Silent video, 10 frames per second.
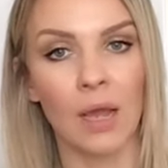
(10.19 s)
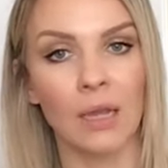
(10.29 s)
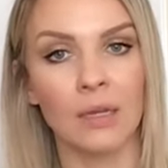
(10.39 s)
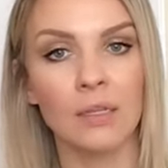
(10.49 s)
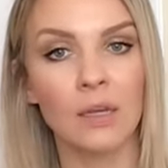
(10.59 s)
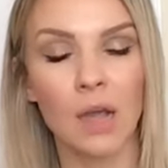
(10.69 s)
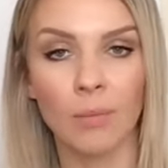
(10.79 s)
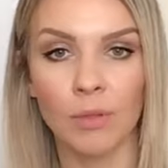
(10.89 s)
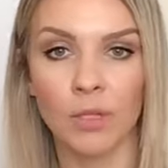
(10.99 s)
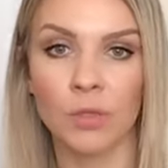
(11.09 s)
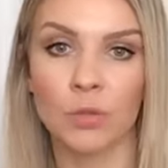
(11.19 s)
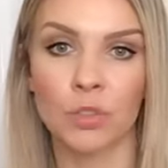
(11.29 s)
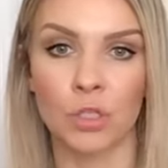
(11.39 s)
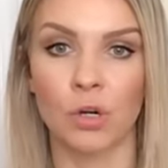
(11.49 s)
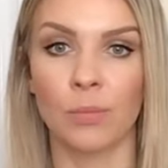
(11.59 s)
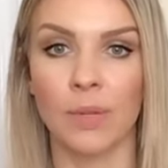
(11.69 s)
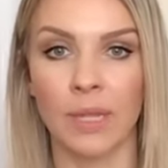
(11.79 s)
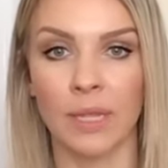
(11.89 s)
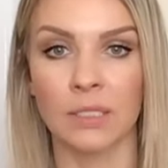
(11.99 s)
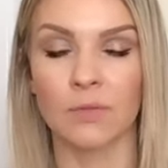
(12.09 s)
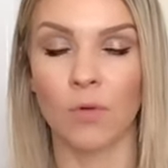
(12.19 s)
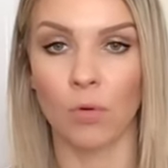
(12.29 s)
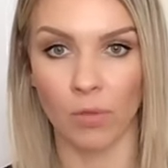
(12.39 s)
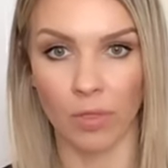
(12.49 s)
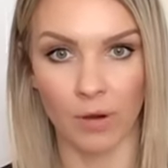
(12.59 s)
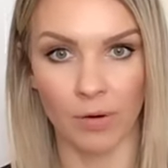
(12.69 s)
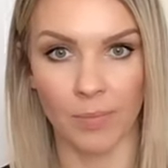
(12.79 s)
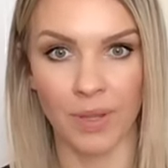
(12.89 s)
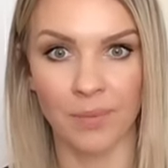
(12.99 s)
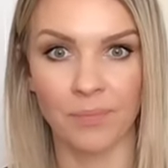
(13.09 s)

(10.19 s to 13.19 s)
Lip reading: Another commonly used term is phototherapy.